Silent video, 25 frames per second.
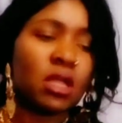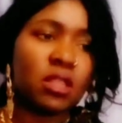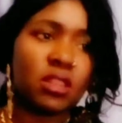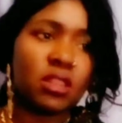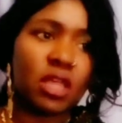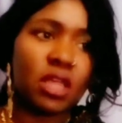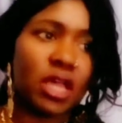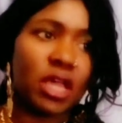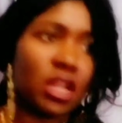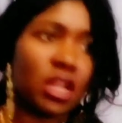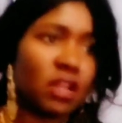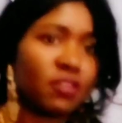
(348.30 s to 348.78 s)

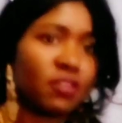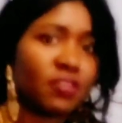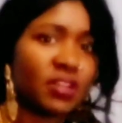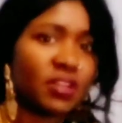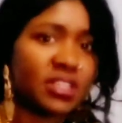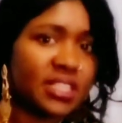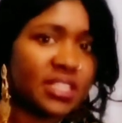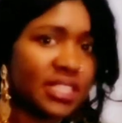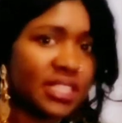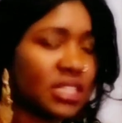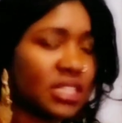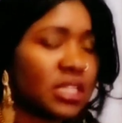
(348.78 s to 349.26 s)
The
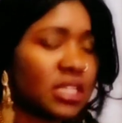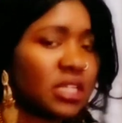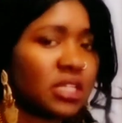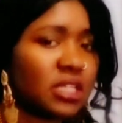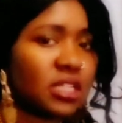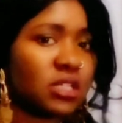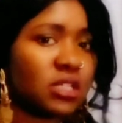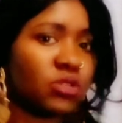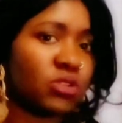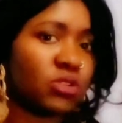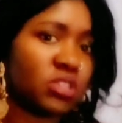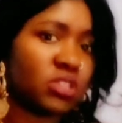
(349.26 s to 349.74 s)
elephant still
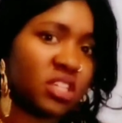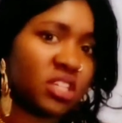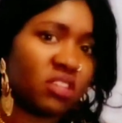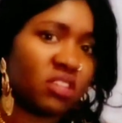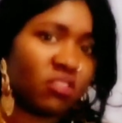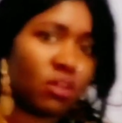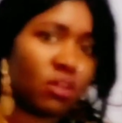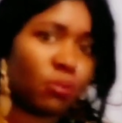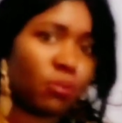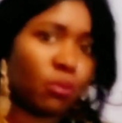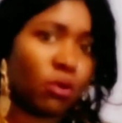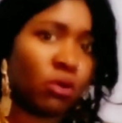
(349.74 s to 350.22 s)
did not
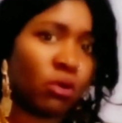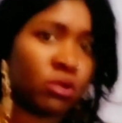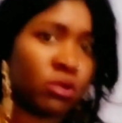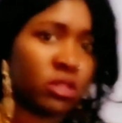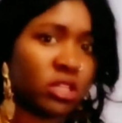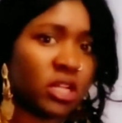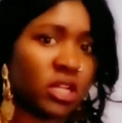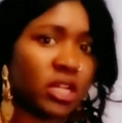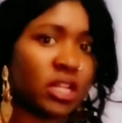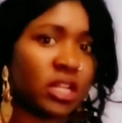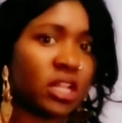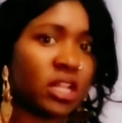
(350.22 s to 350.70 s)
give up on
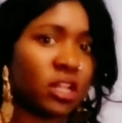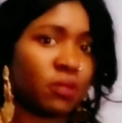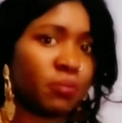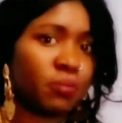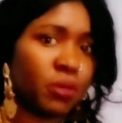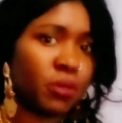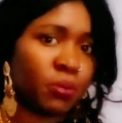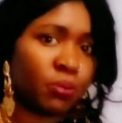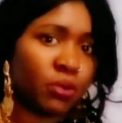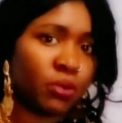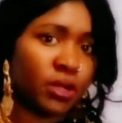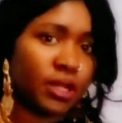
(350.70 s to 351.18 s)
the little
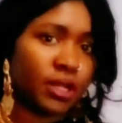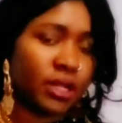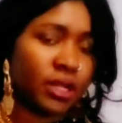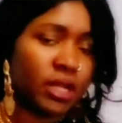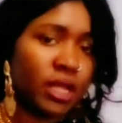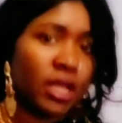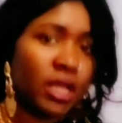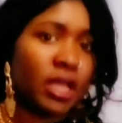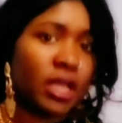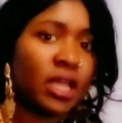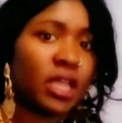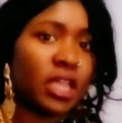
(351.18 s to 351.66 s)
people.
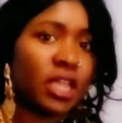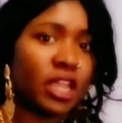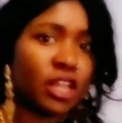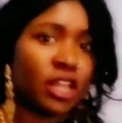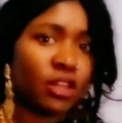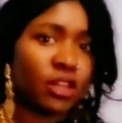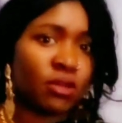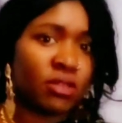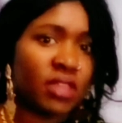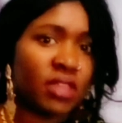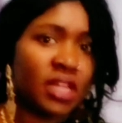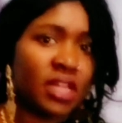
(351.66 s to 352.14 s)
He
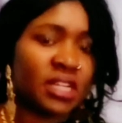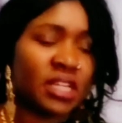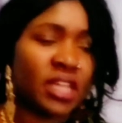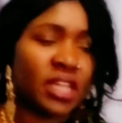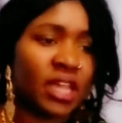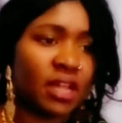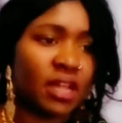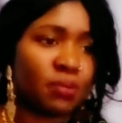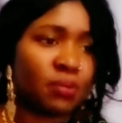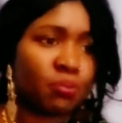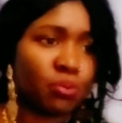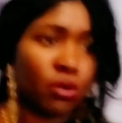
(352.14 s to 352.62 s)
knew that
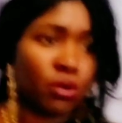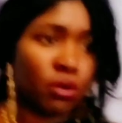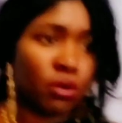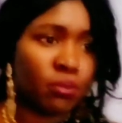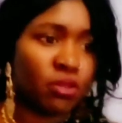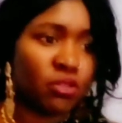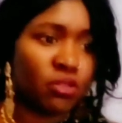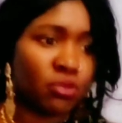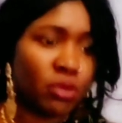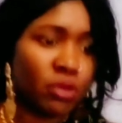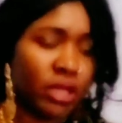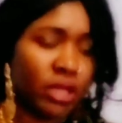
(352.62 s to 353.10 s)
he had
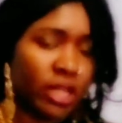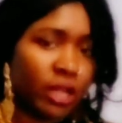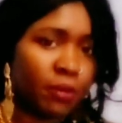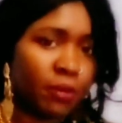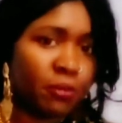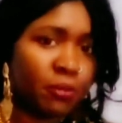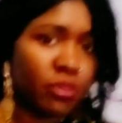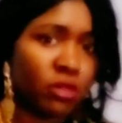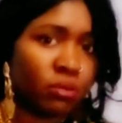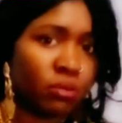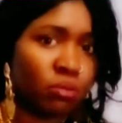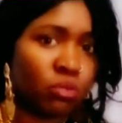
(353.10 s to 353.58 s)
promised to
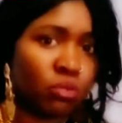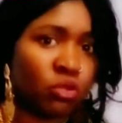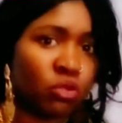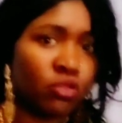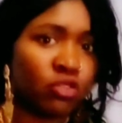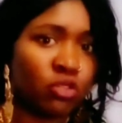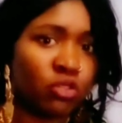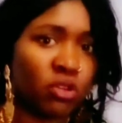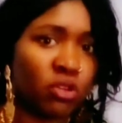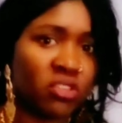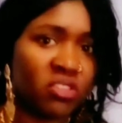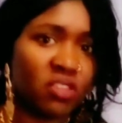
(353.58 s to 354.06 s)
help them move
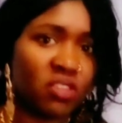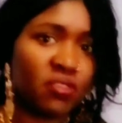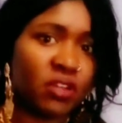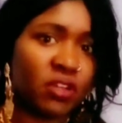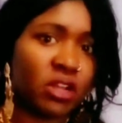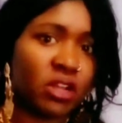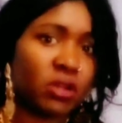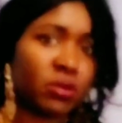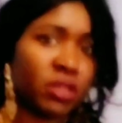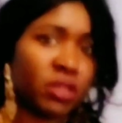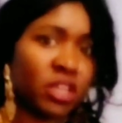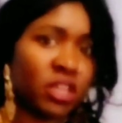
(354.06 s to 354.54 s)
to a safer
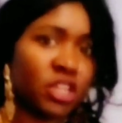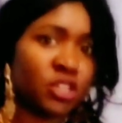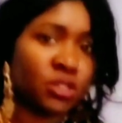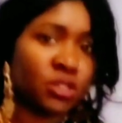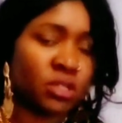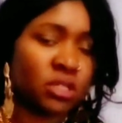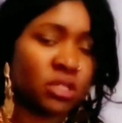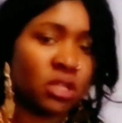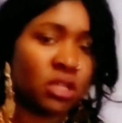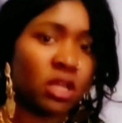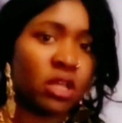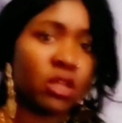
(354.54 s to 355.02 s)

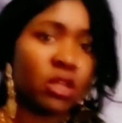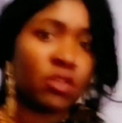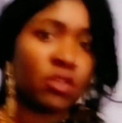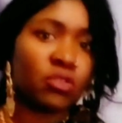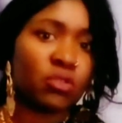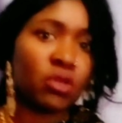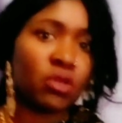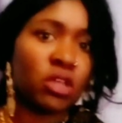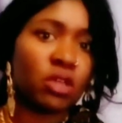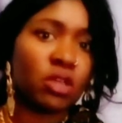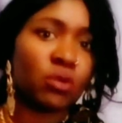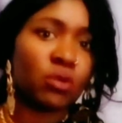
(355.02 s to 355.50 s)
location,
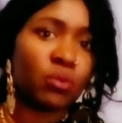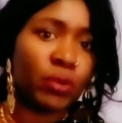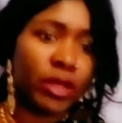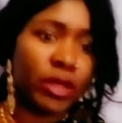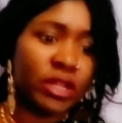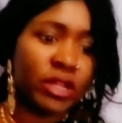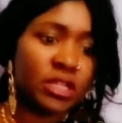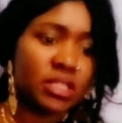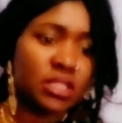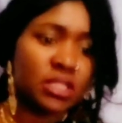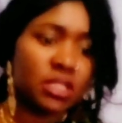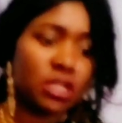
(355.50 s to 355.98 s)
so he
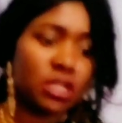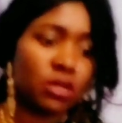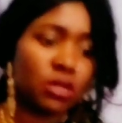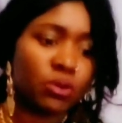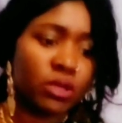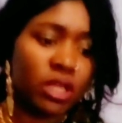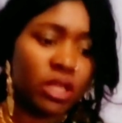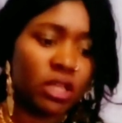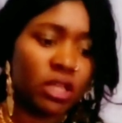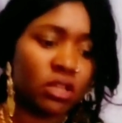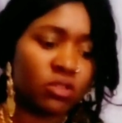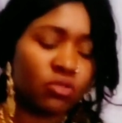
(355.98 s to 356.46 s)
went
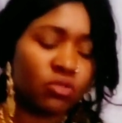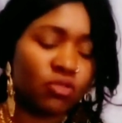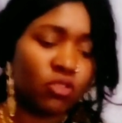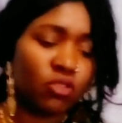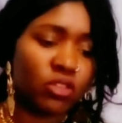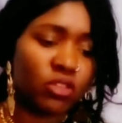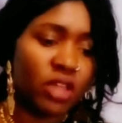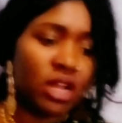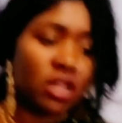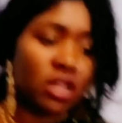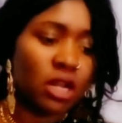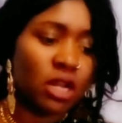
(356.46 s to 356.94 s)
looking
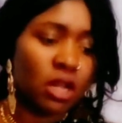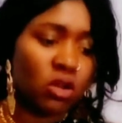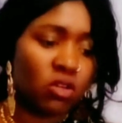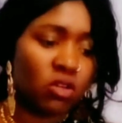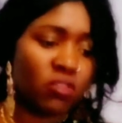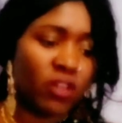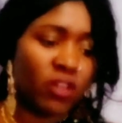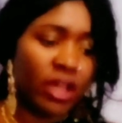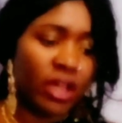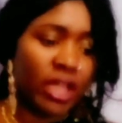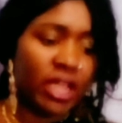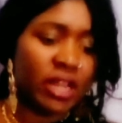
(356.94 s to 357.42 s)
for that
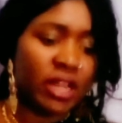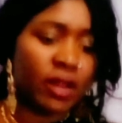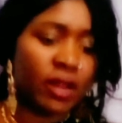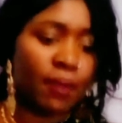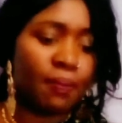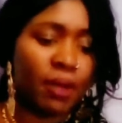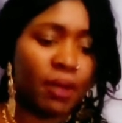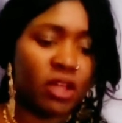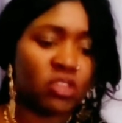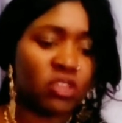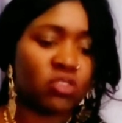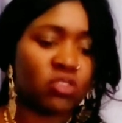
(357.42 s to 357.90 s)
clover in a
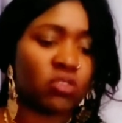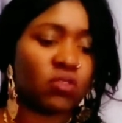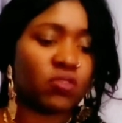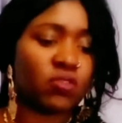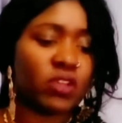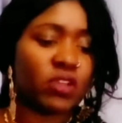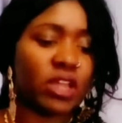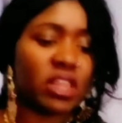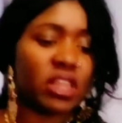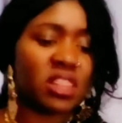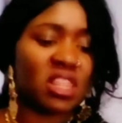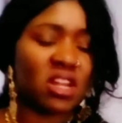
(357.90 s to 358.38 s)
bunch of
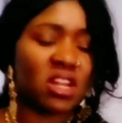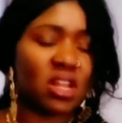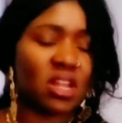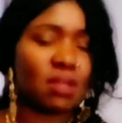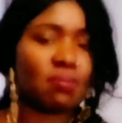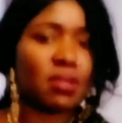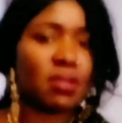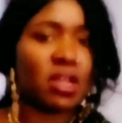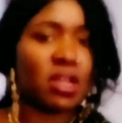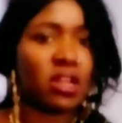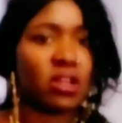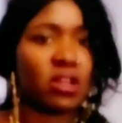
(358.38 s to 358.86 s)
like 3
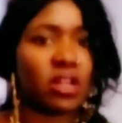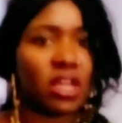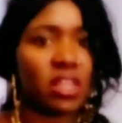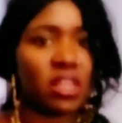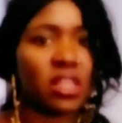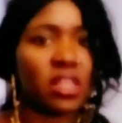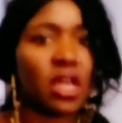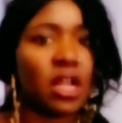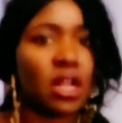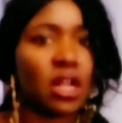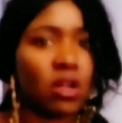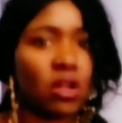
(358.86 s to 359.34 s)
million
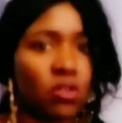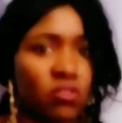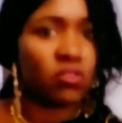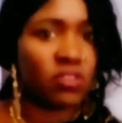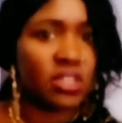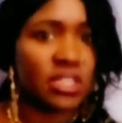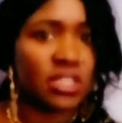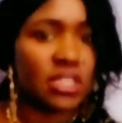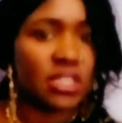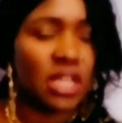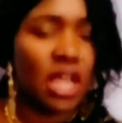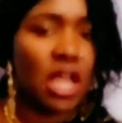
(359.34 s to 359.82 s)
other
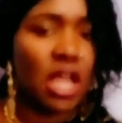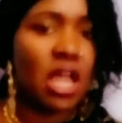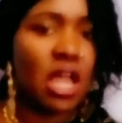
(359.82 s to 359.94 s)
clovers.